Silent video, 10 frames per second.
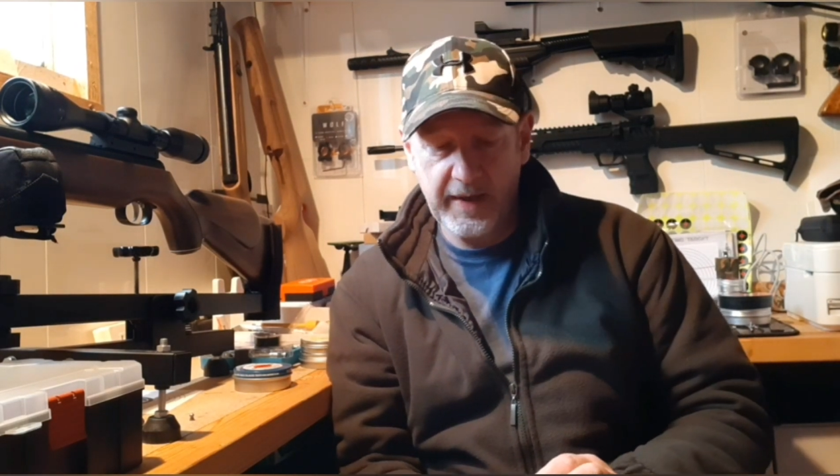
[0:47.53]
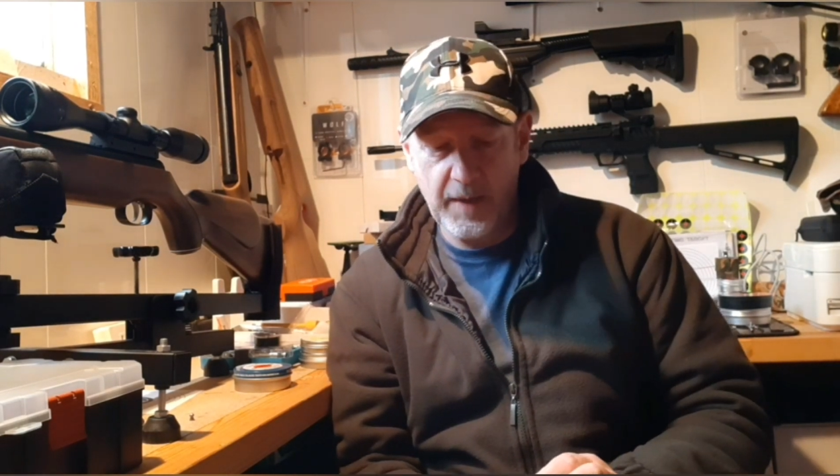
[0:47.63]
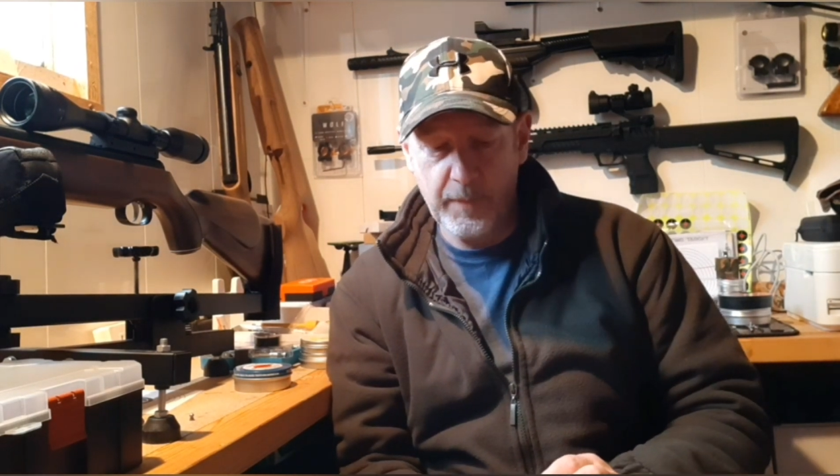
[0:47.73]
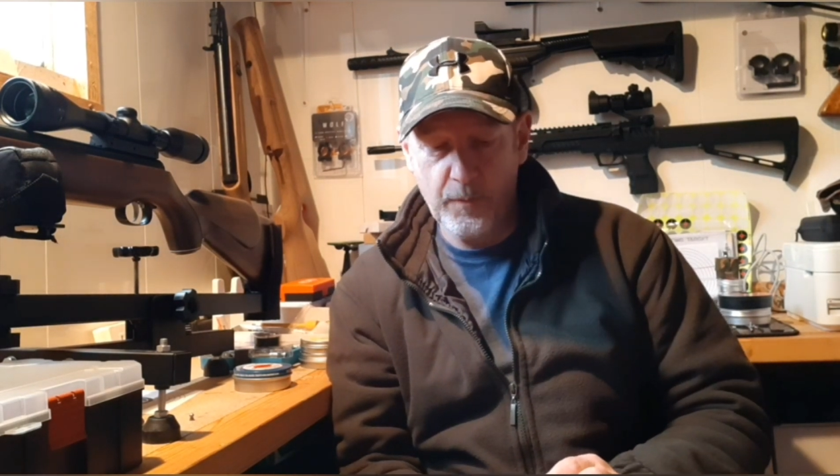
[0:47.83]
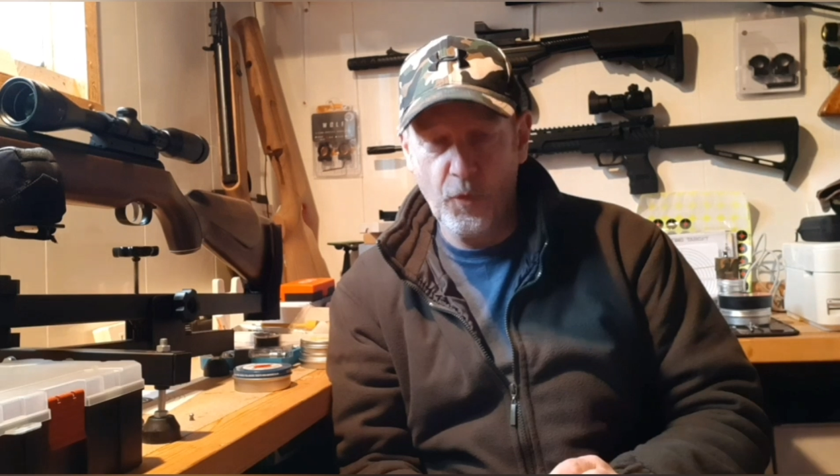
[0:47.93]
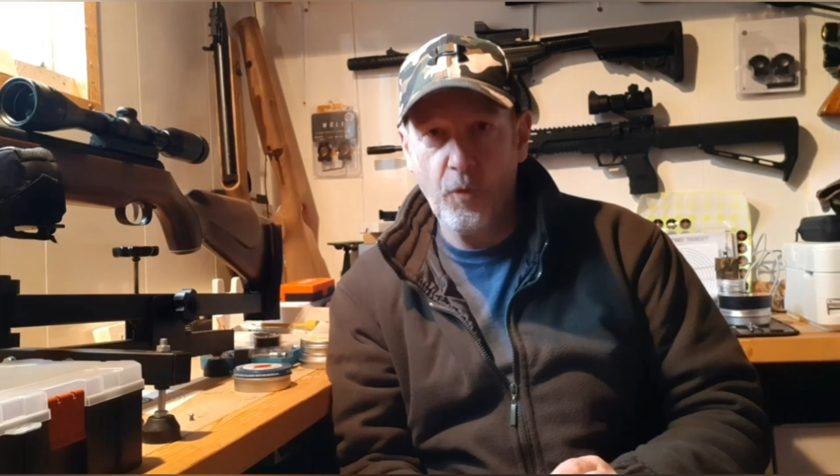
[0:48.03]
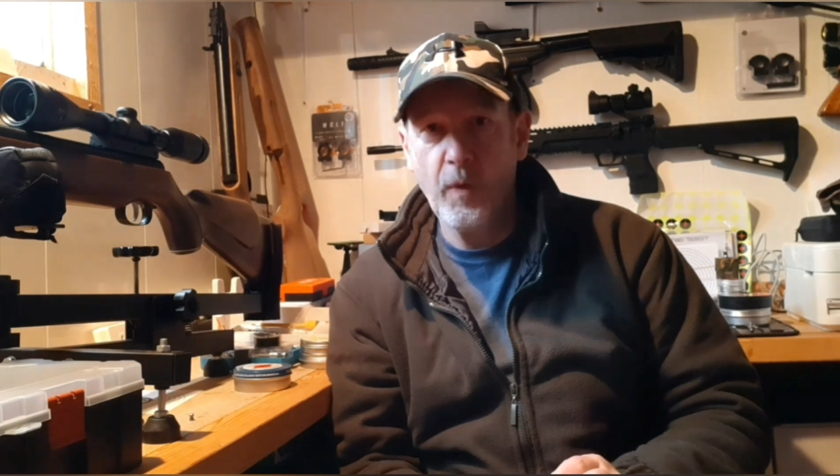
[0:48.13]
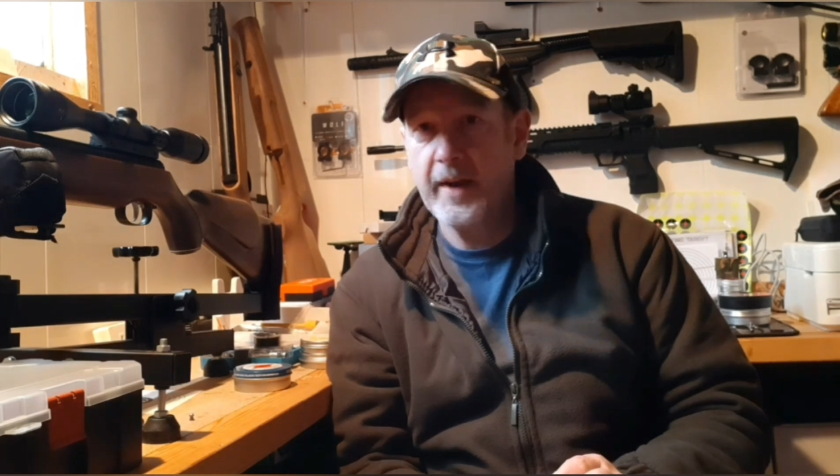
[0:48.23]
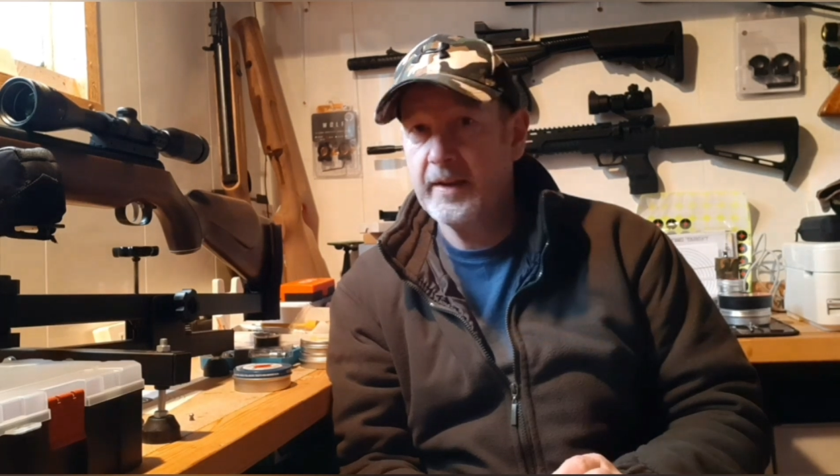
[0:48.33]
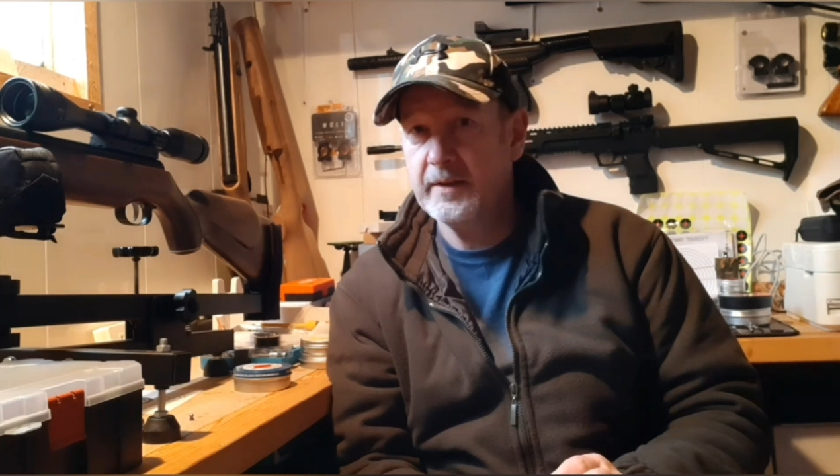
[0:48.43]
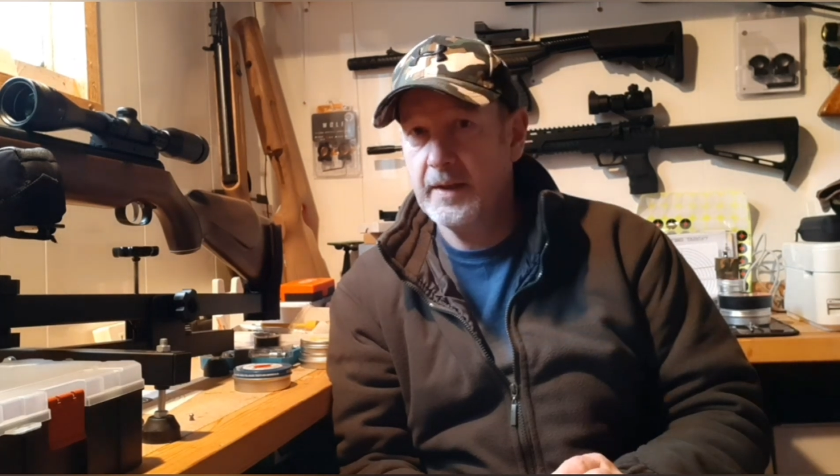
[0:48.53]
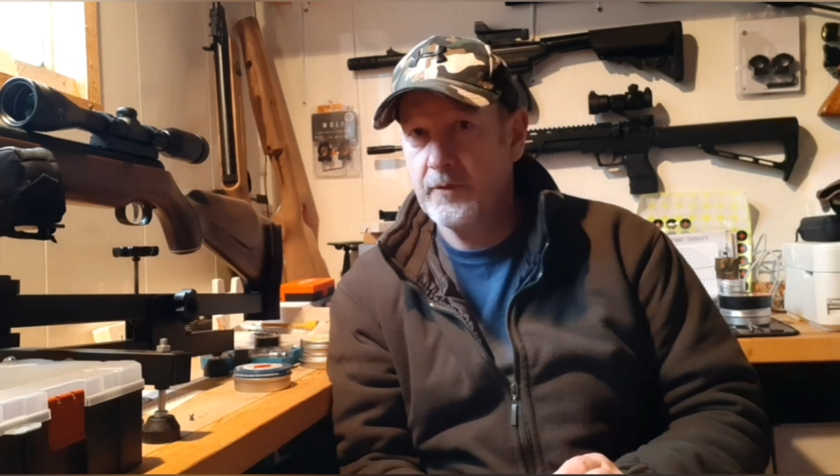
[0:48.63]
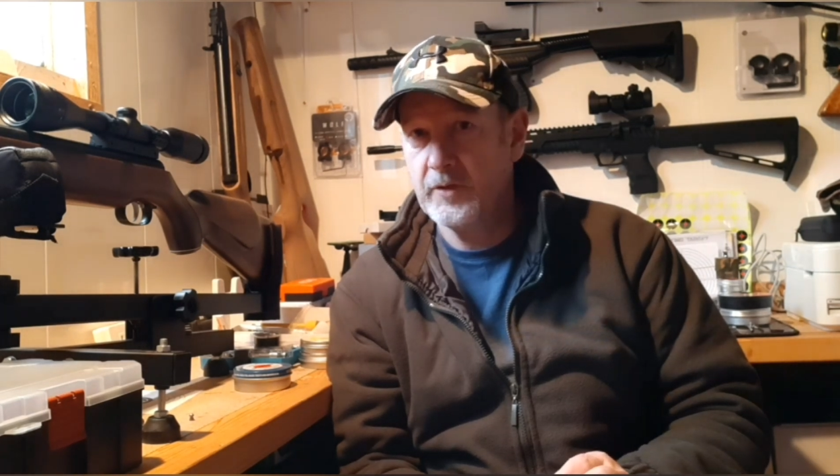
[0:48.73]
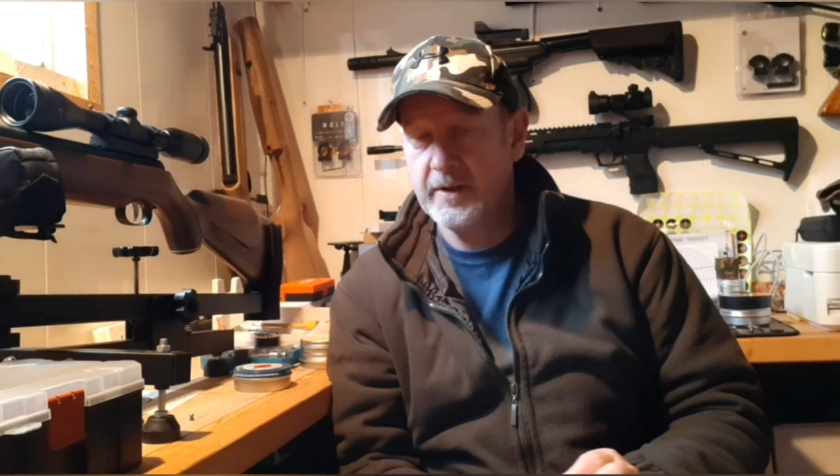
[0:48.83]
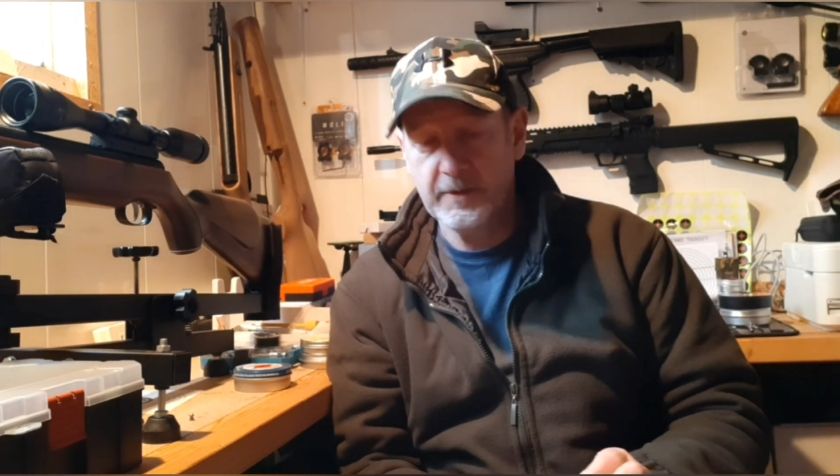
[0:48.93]
get a bit more whack at the
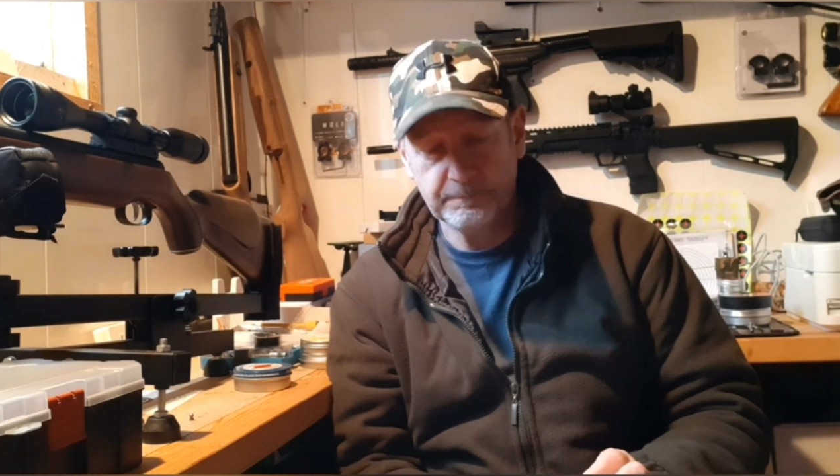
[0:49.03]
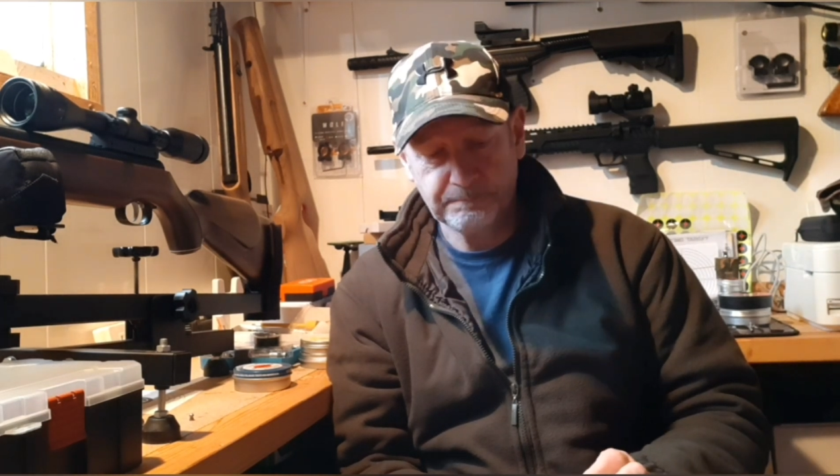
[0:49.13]
other end.